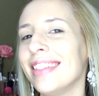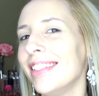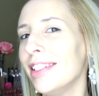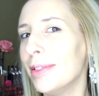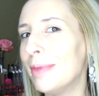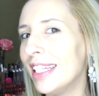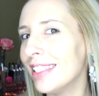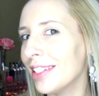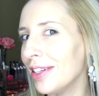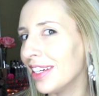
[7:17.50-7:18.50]
Zoom in
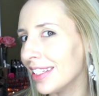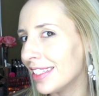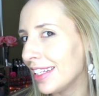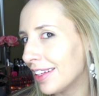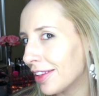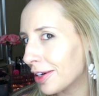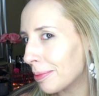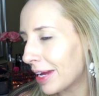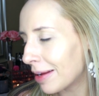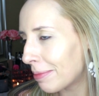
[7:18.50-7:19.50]
so you can see a little
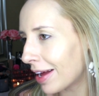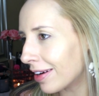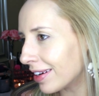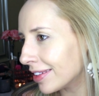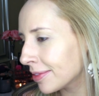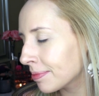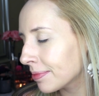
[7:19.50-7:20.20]
bit better.